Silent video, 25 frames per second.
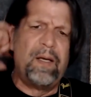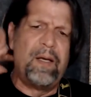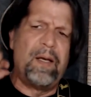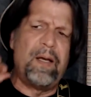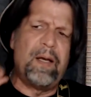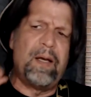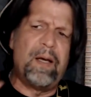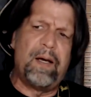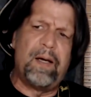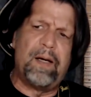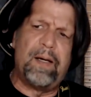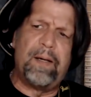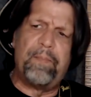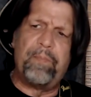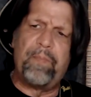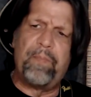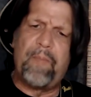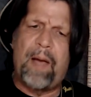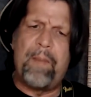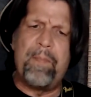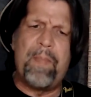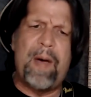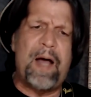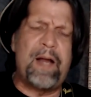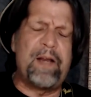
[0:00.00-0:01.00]

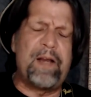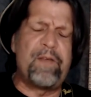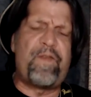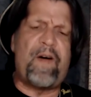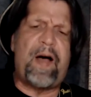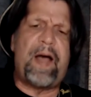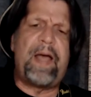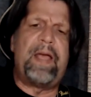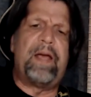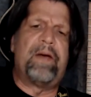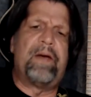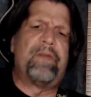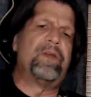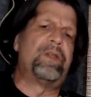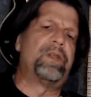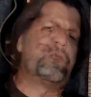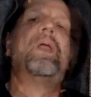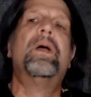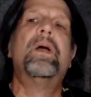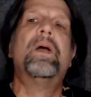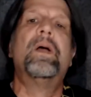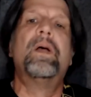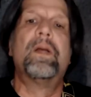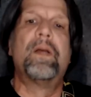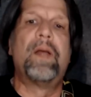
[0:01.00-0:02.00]
I modify
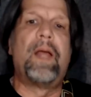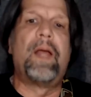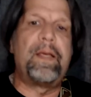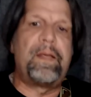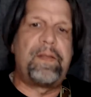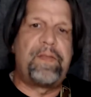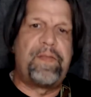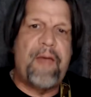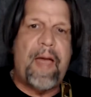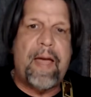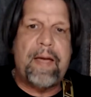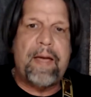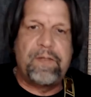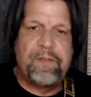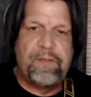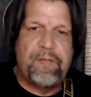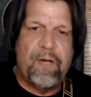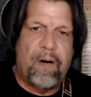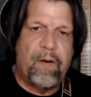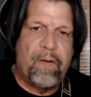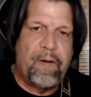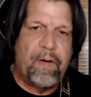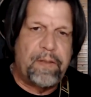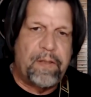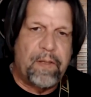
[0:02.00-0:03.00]
everything. Like that
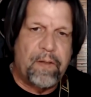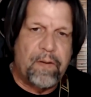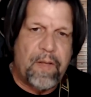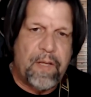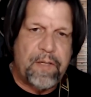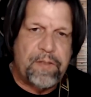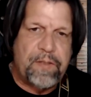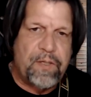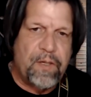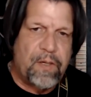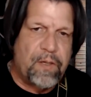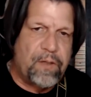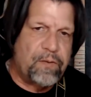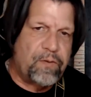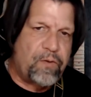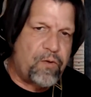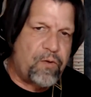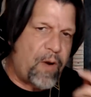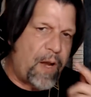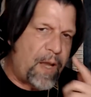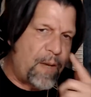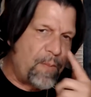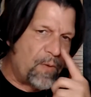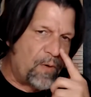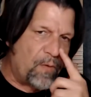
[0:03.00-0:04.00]
guitar right there, that's a
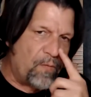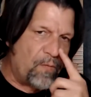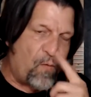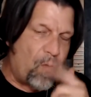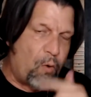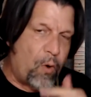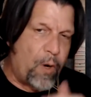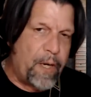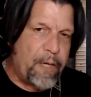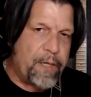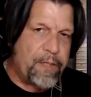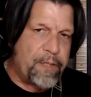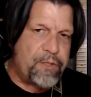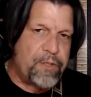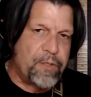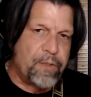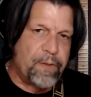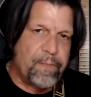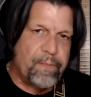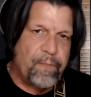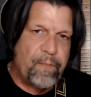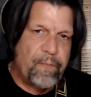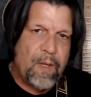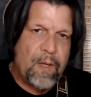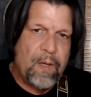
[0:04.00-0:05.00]
Kramer Voyager.